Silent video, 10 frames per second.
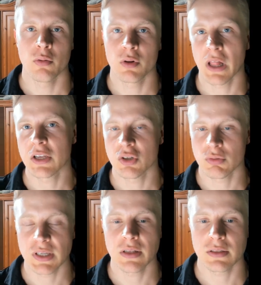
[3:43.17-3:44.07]
glycogen
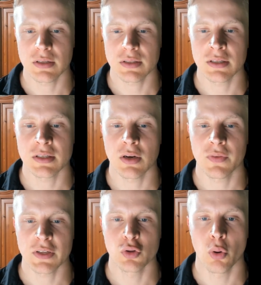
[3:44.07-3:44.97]
resynthesis instead of
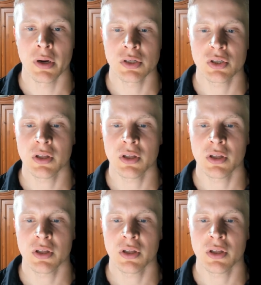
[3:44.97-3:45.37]
fat storage.